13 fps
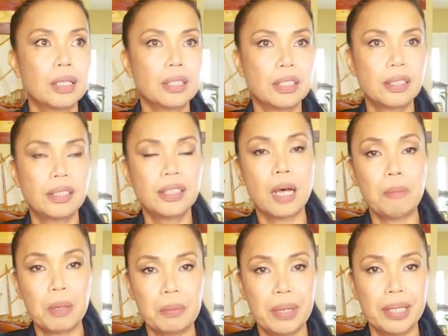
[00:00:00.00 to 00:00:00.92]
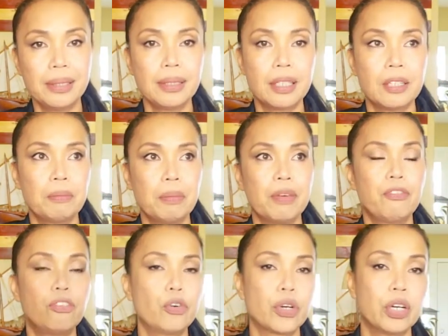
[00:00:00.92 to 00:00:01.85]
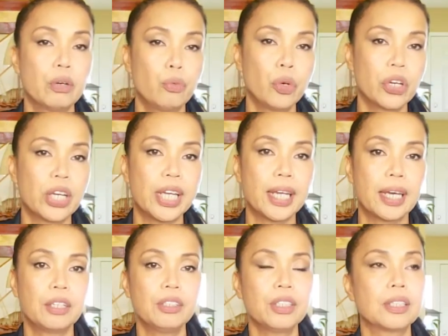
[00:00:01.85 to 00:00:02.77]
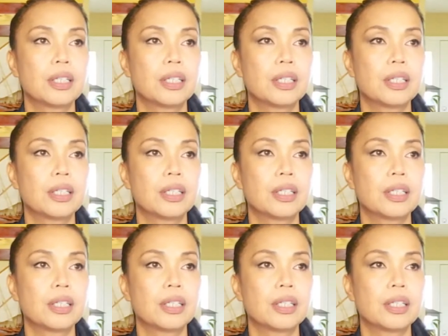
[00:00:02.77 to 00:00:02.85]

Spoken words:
supplement before working out.